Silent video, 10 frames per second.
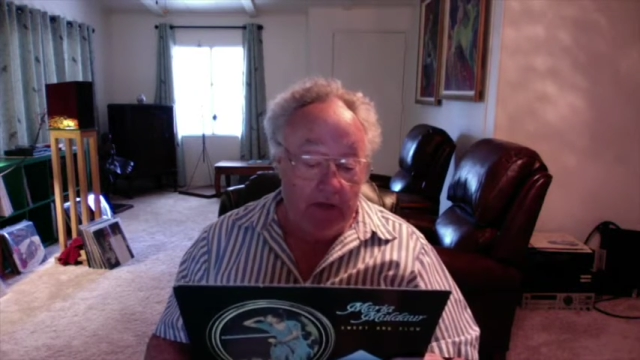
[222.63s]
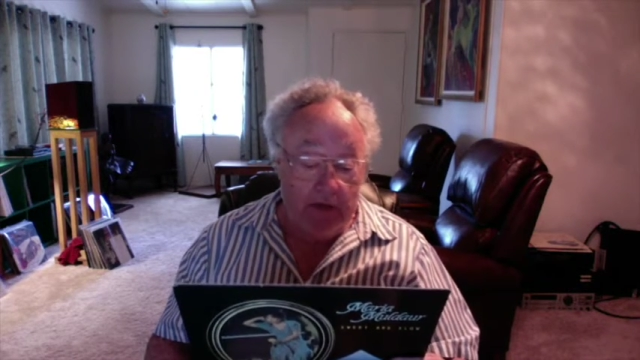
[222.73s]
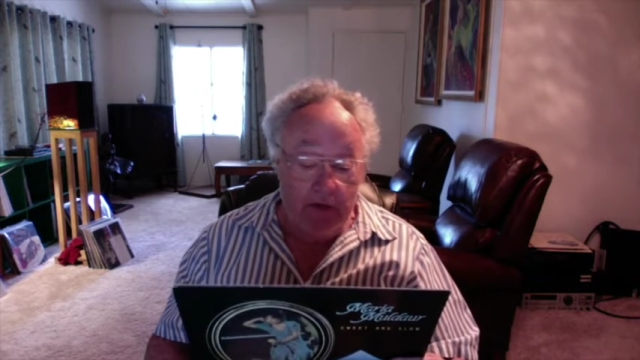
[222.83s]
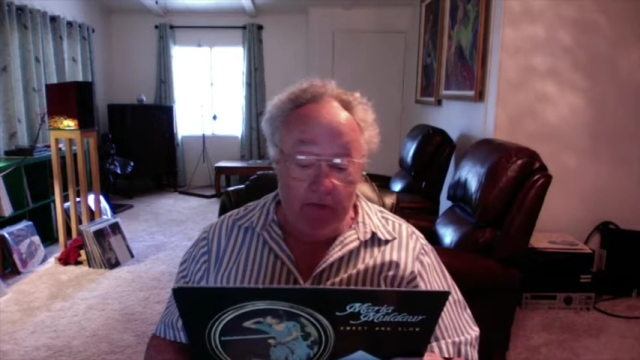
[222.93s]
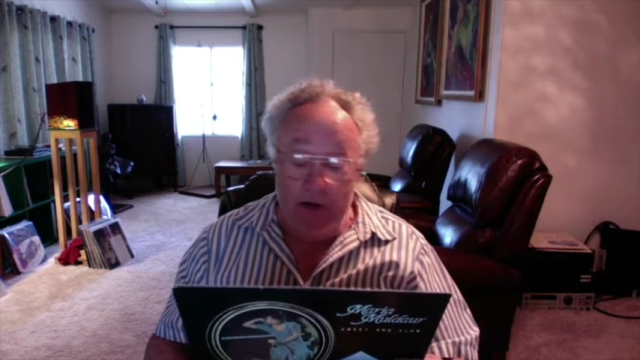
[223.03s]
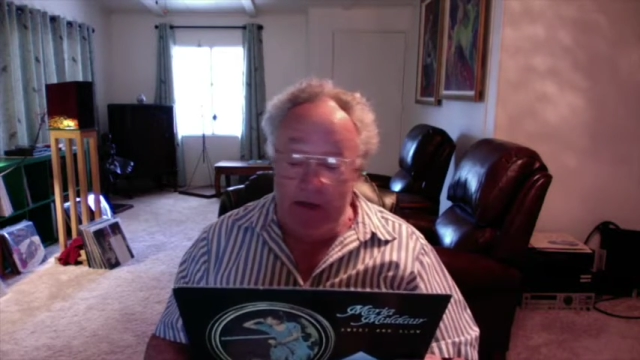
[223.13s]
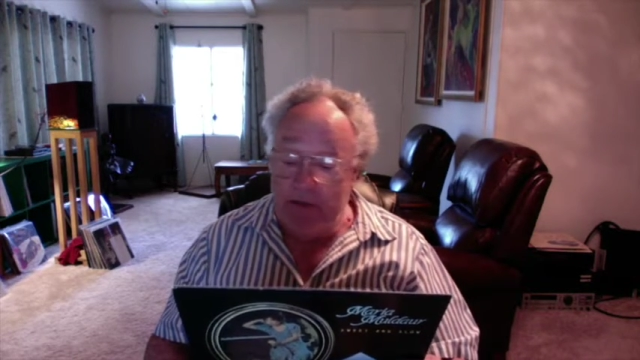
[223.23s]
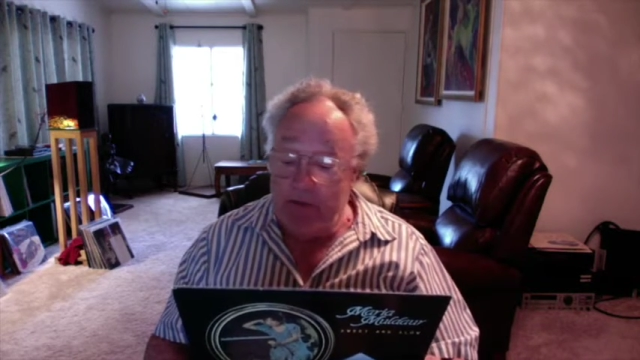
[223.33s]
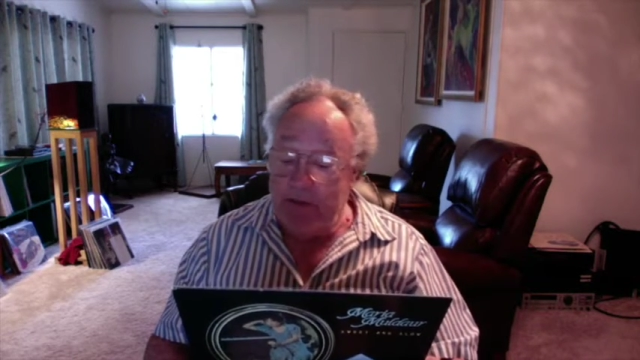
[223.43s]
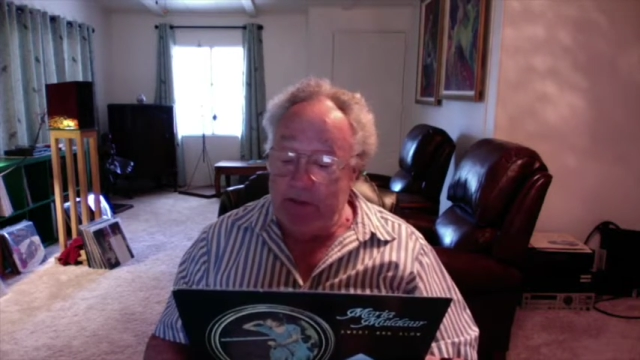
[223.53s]
the
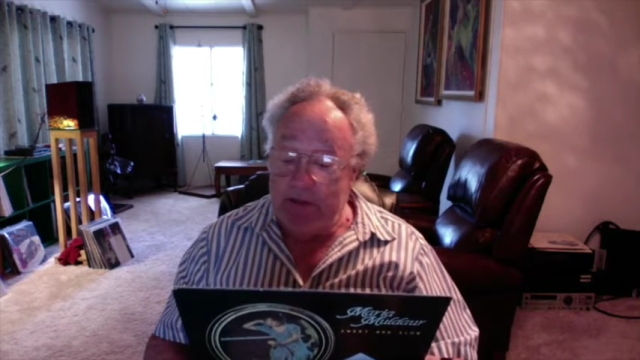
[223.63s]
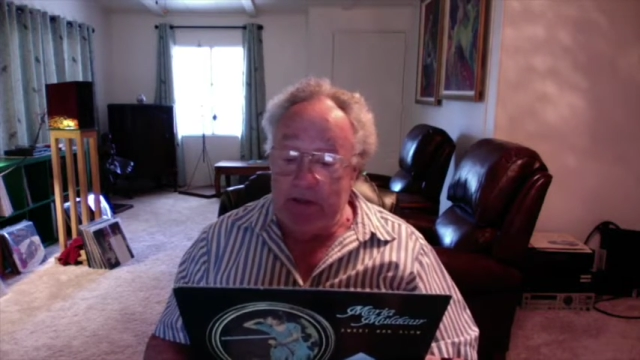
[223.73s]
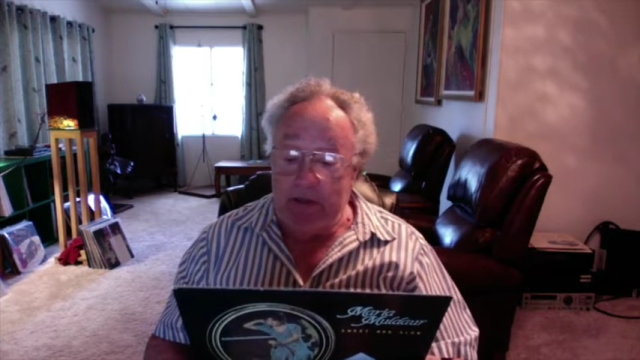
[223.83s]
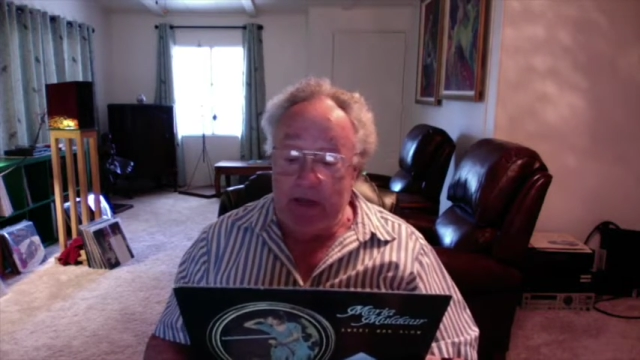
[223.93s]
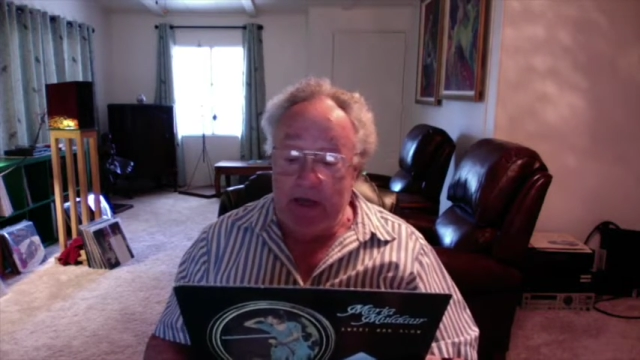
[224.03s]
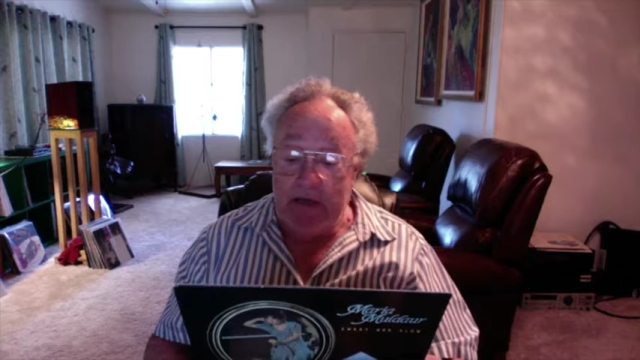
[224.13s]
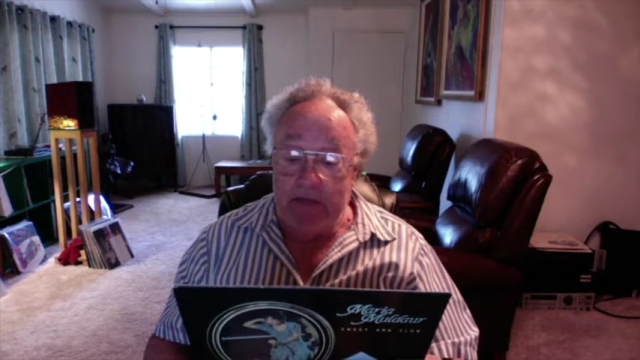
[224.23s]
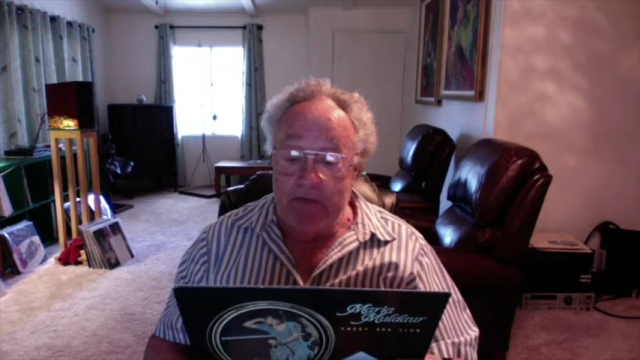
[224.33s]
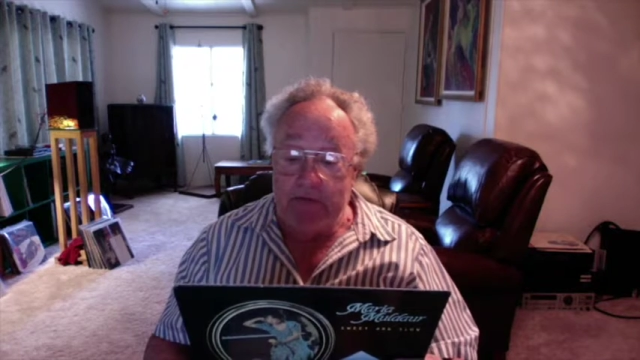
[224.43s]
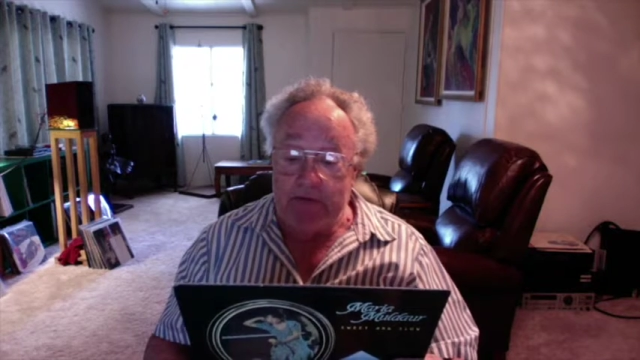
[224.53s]
arrangements and the
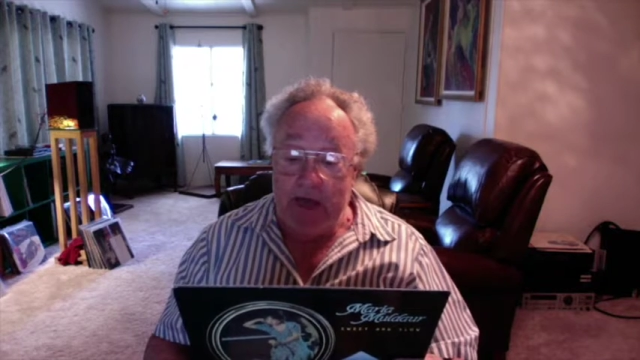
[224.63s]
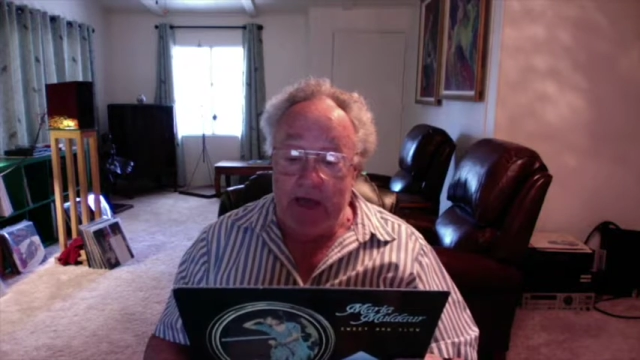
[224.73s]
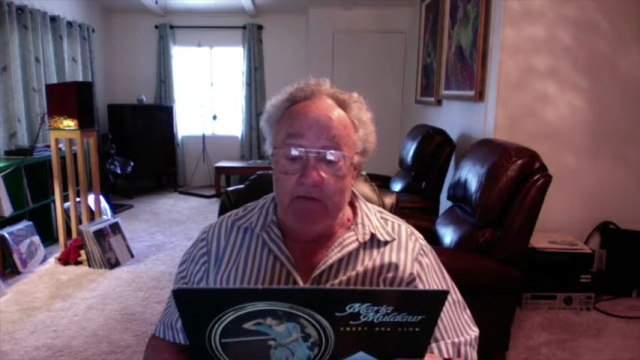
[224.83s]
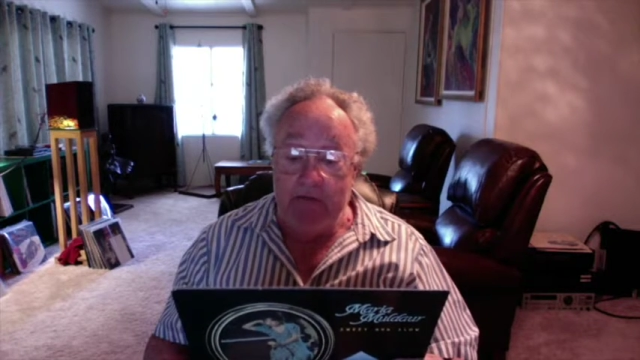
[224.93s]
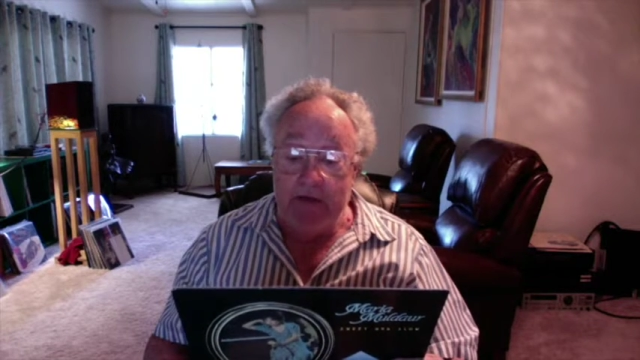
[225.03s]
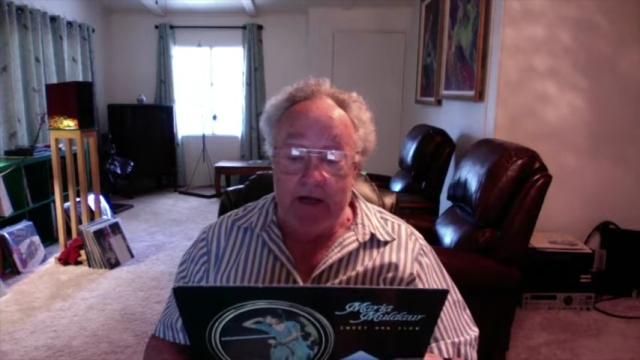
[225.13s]
kind of sound,